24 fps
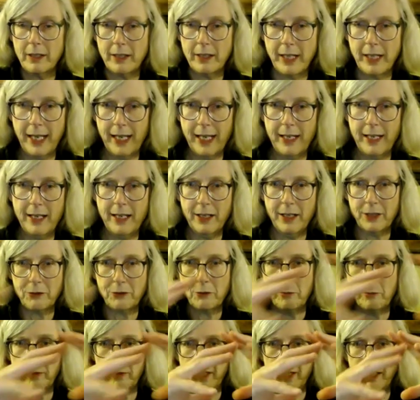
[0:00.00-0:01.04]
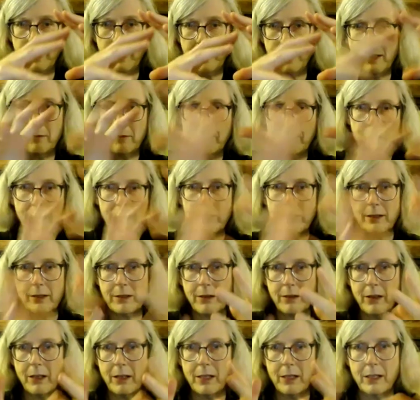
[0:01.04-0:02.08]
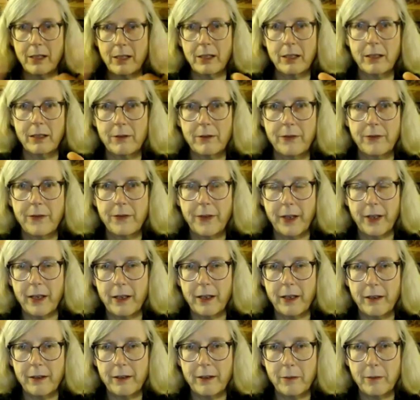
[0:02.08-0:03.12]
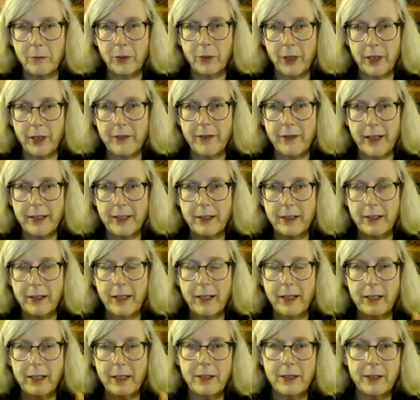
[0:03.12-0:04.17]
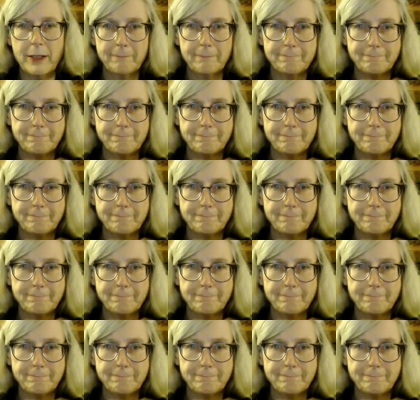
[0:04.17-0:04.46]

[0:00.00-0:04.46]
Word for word: the ant hills will be in amongst all of the, the prairie vegetation.